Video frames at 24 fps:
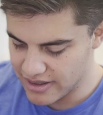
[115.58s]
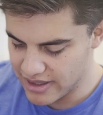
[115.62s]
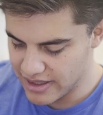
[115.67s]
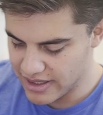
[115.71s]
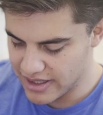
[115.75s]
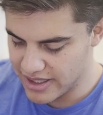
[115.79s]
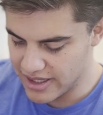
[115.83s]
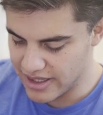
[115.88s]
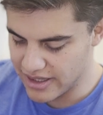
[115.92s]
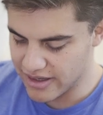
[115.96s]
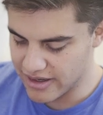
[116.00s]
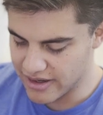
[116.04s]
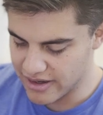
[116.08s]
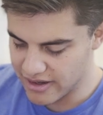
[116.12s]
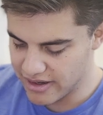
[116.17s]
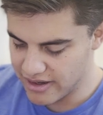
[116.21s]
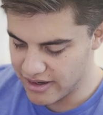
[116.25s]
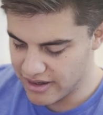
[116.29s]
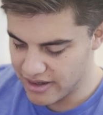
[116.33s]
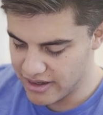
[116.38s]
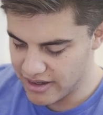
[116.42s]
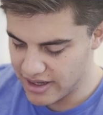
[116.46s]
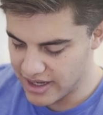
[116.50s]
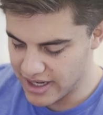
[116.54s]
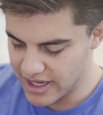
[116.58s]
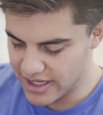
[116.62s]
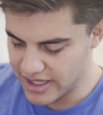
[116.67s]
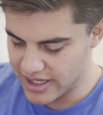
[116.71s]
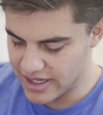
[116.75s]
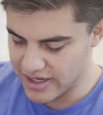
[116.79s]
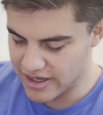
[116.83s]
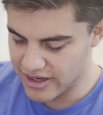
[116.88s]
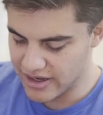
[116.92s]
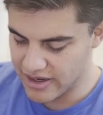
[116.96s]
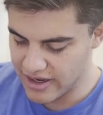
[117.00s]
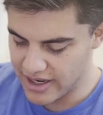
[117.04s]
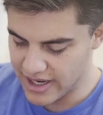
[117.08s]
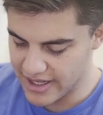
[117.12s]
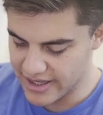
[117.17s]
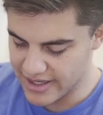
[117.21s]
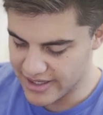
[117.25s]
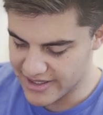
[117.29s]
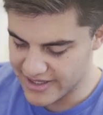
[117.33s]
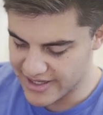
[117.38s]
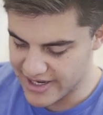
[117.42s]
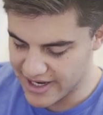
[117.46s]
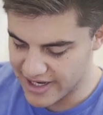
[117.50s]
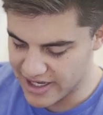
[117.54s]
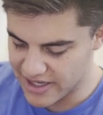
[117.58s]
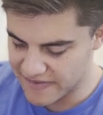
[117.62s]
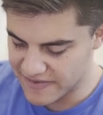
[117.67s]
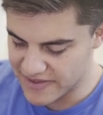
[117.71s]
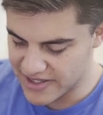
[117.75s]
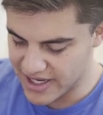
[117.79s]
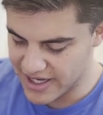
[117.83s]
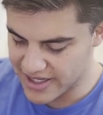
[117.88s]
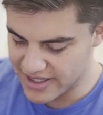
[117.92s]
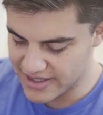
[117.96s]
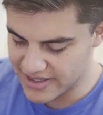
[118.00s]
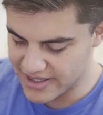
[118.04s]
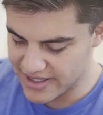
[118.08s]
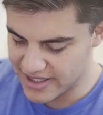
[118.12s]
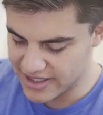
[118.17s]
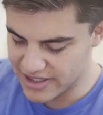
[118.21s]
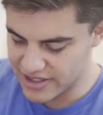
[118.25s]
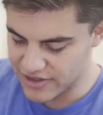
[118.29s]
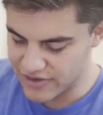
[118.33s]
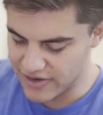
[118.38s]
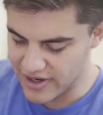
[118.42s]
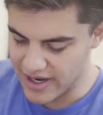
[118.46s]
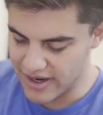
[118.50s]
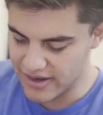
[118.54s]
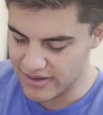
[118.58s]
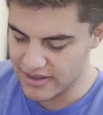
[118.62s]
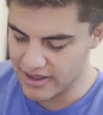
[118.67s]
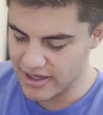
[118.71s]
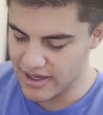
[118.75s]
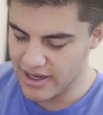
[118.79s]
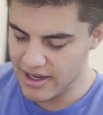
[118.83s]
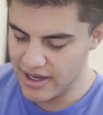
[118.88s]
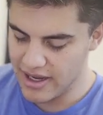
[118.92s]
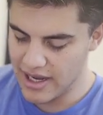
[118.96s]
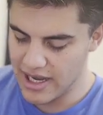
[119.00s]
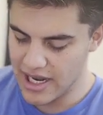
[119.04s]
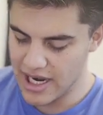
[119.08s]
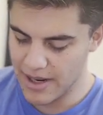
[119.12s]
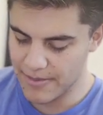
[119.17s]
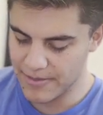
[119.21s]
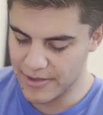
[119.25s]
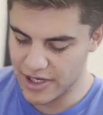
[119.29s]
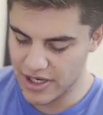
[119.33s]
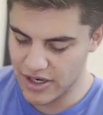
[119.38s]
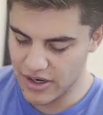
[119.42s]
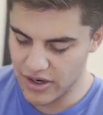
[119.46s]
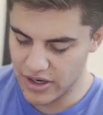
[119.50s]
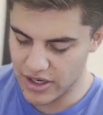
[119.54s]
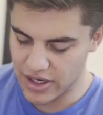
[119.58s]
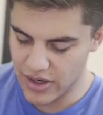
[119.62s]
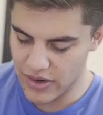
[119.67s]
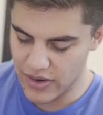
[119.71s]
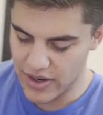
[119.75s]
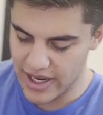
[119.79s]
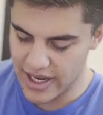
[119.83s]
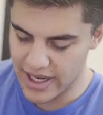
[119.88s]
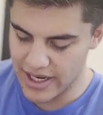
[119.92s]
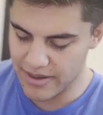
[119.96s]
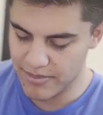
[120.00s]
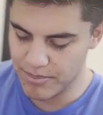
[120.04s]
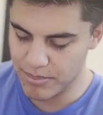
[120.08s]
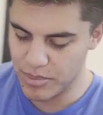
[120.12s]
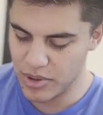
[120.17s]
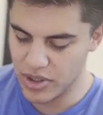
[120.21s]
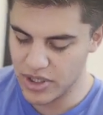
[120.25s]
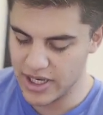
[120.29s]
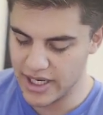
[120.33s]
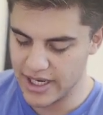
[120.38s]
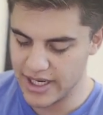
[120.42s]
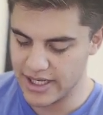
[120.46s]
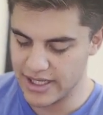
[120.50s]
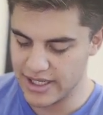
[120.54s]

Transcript: here, and this negative sign sticks around. And I'm going to go ahead and put it in